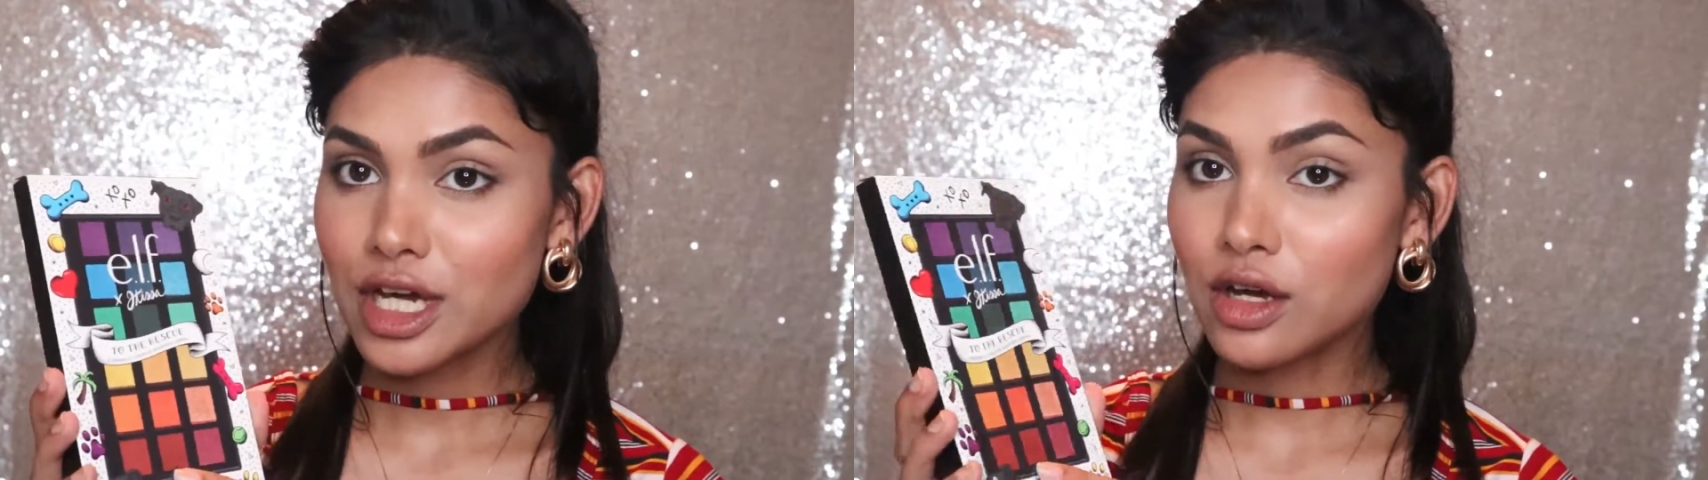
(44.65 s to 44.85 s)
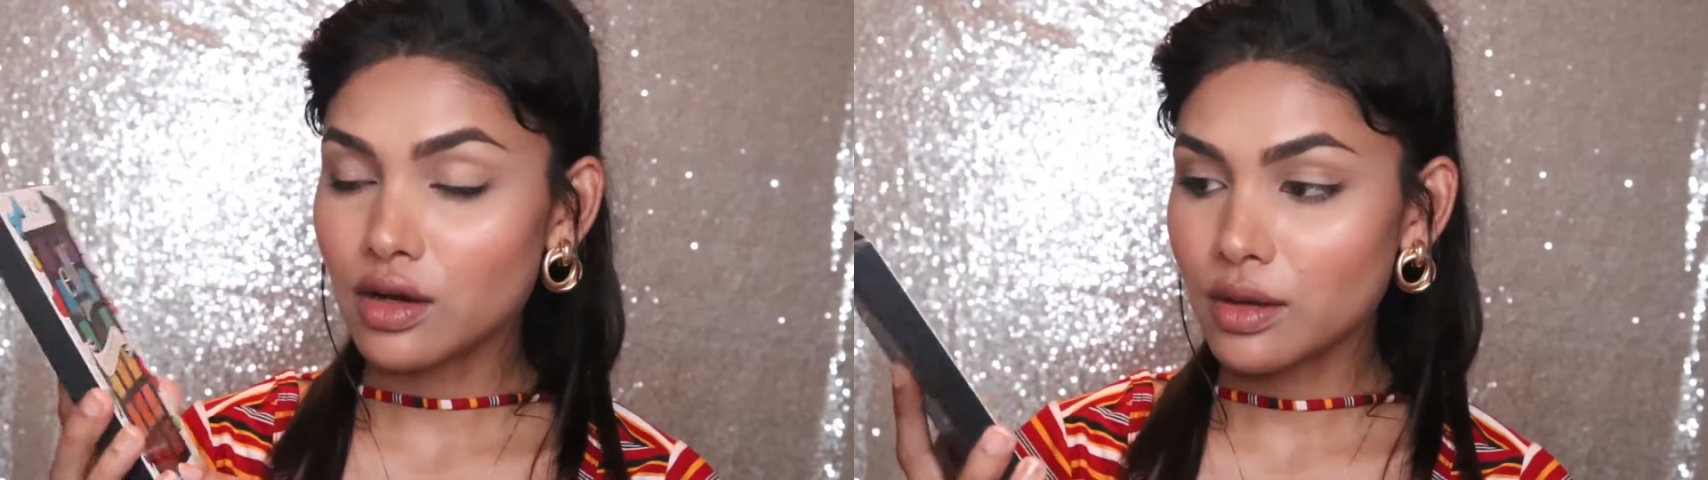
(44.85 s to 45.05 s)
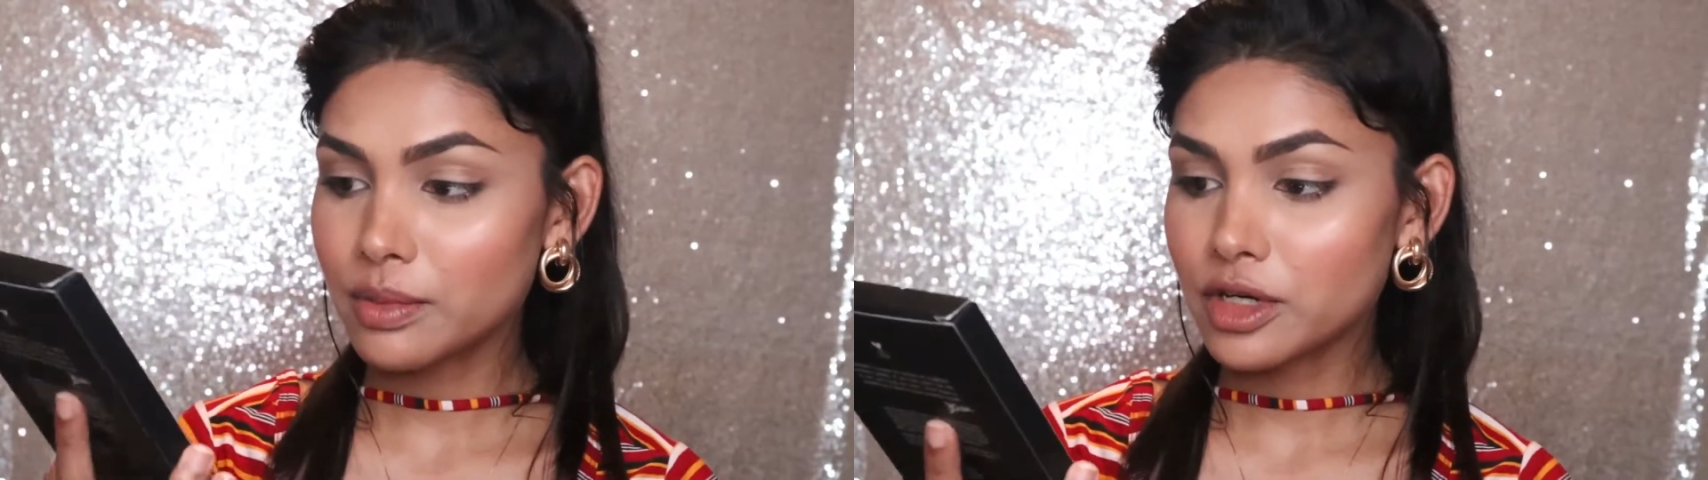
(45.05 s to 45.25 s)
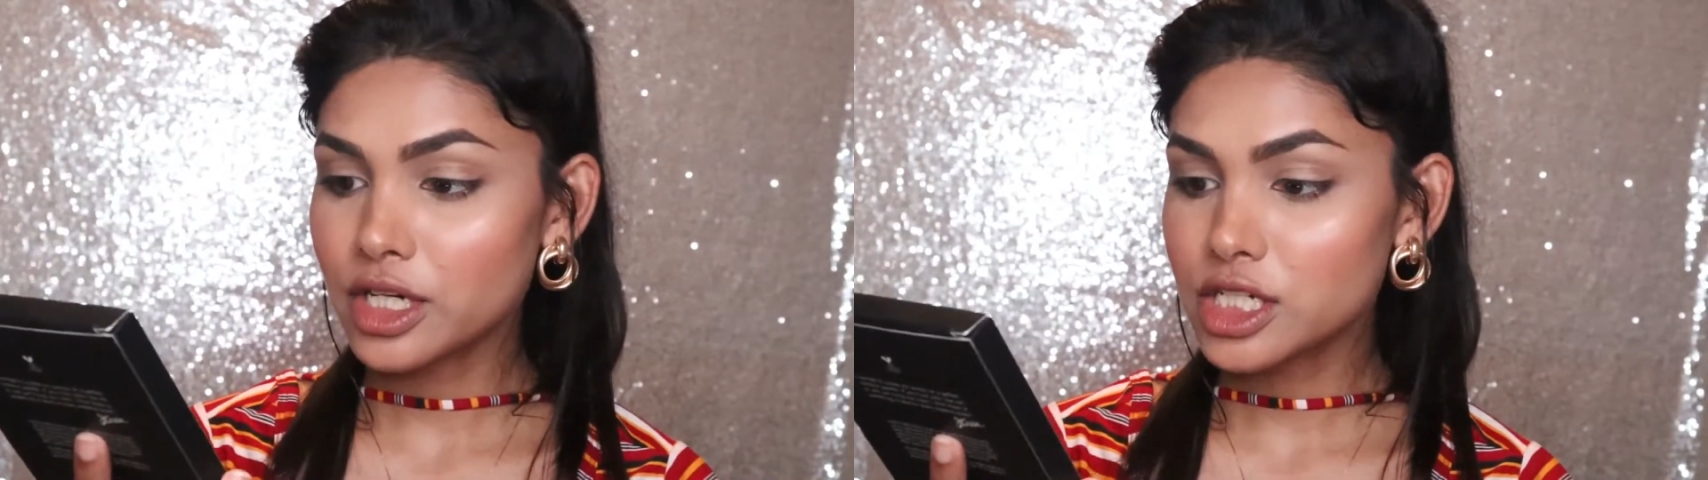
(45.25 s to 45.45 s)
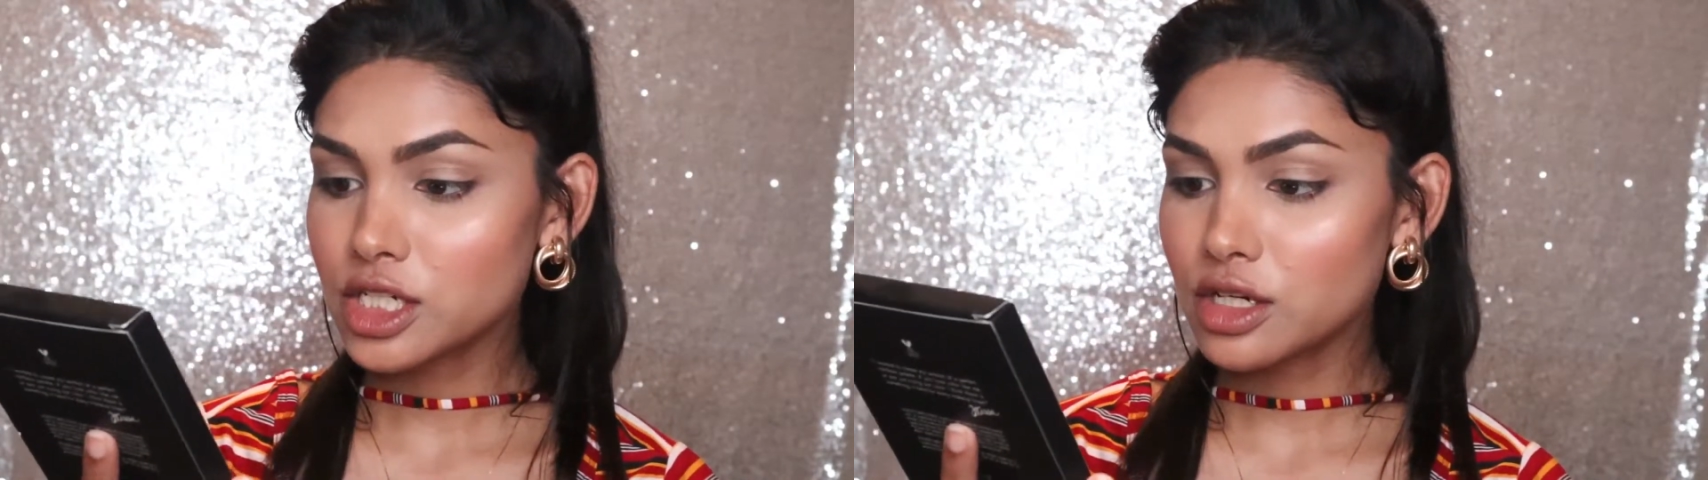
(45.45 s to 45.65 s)
the
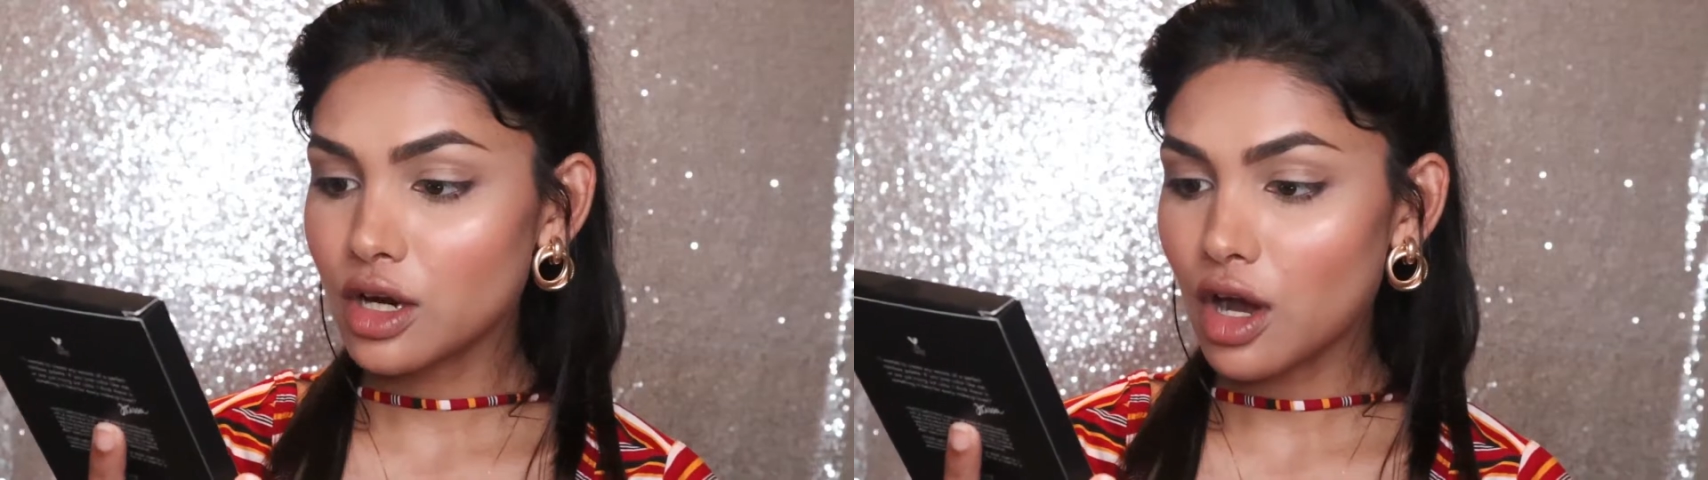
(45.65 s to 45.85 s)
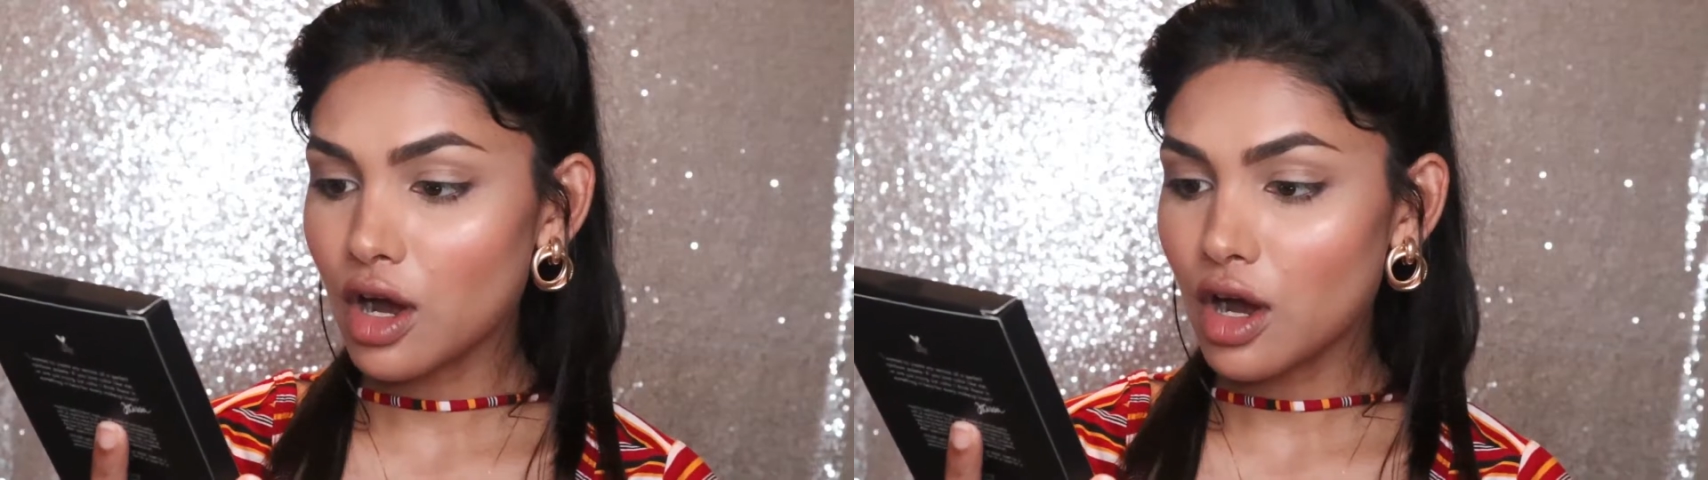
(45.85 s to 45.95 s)
collaboration